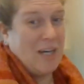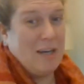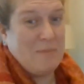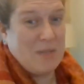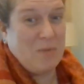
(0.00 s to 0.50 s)

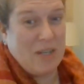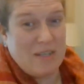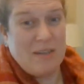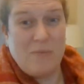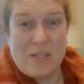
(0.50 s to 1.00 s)
I'm
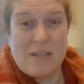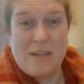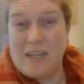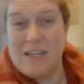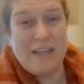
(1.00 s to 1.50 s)
surprised he
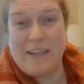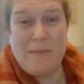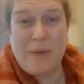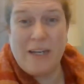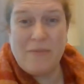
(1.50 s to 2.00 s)
didn't
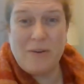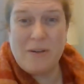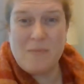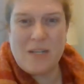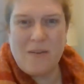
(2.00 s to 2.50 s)
keep any for
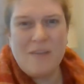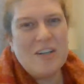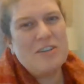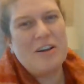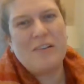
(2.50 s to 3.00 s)
himself and
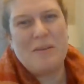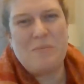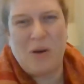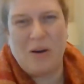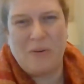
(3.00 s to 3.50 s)
shared them
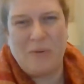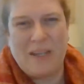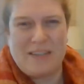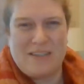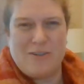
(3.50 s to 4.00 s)
all with
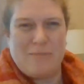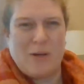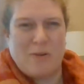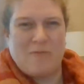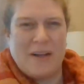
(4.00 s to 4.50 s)
his
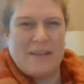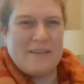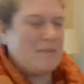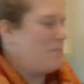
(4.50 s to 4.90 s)
chipmunk friends.